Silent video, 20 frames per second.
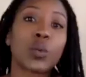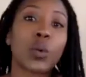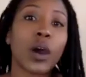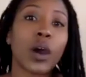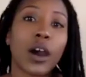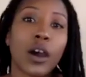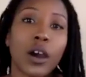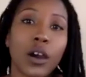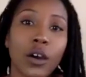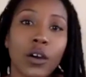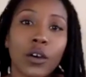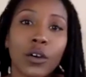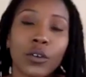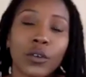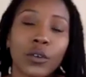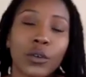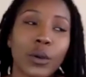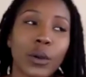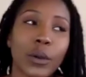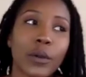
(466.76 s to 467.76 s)

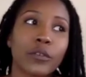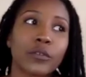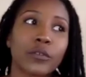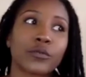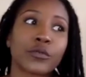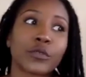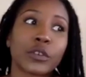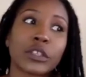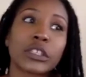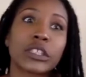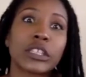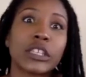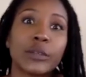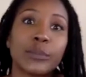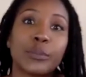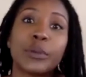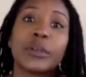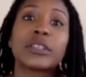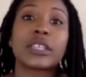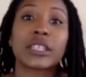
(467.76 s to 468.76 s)
well really
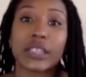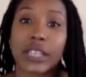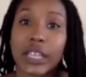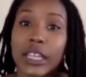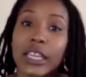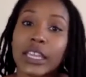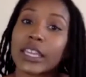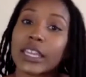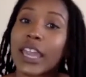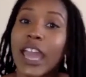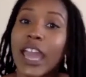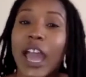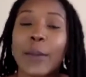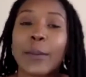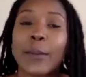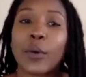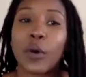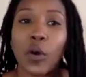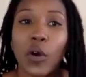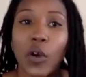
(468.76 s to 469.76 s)
put the thinking cap
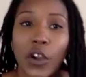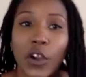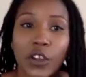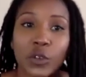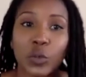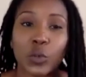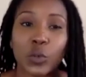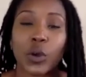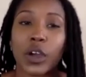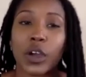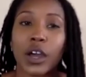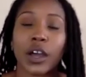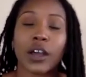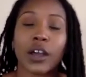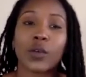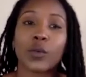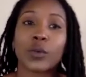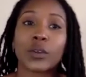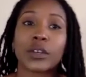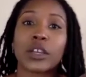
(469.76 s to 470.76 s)
on
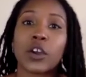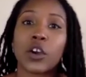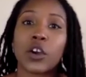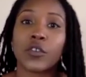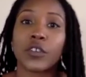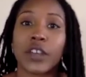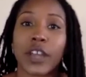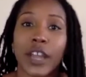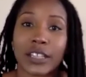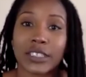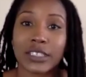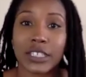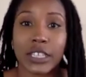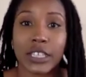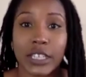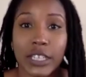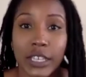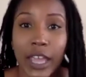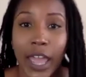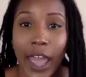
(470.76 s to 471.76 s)
when
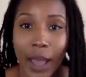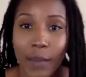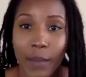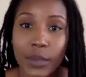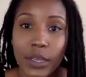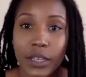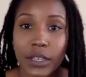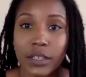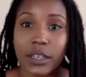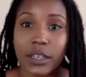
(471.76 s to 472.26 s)
COVID-19 happened.